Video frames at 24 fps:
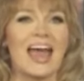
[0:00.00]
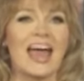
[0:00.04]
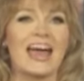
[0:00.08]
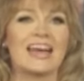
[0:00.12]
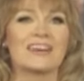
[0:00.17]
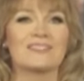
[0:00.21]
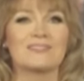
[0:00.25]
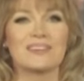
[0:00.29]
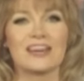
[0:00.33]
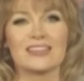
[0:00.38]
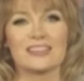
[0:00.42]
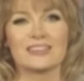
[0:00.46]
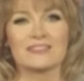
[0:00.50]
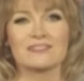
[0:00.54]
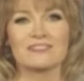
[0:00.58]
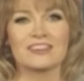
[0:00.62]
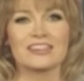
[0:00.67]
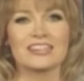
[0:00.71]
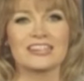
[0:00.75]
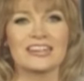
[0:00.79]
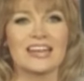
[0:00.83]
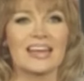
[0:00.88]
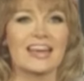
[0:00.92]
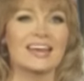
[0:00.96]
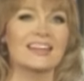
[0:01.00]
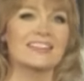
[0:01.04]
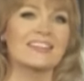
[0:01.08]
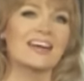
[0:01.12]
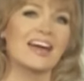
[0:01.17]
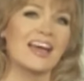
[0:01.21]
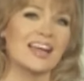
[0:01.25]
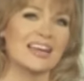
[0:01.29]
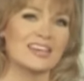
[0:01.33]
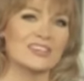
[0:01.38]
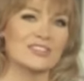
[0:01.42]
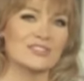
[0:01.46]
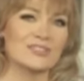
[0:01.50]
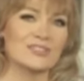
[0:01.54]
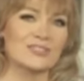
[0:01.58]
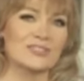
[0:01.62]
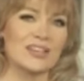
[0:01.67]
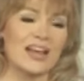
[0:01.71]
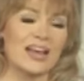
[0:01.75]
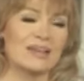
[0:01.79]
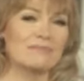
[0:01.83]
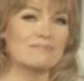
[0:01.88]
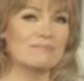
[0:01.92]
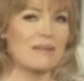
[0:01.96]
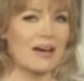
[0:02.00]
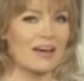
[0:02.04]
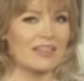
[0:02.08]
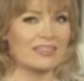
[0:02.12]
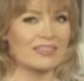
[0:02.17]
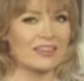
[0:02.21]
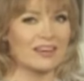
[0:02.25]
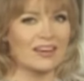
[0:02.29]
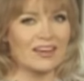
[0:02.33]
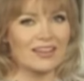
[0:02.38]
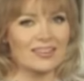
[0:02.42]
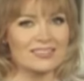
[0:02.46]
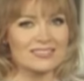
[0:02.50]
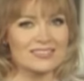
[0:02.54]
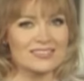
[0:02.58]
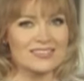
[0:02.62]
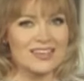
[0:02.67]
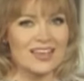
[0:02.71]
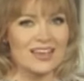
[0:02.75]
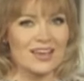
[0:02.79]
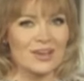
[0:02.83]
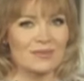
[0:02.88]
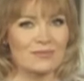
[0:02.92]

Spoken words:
Anne Rutherford, Heather Angel and Martha Hunt,